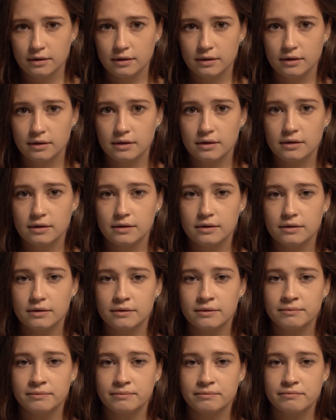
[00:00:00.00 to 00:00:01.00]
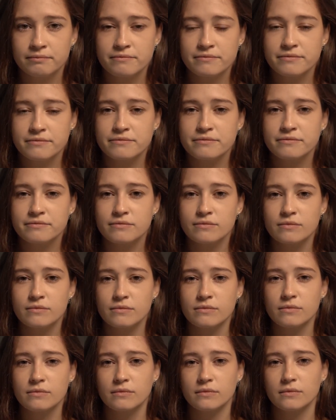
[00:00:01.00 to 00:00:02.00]

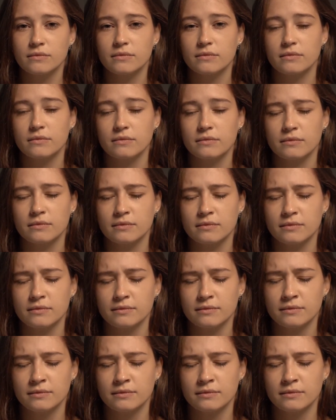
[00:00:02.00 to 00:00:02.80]
[no speech]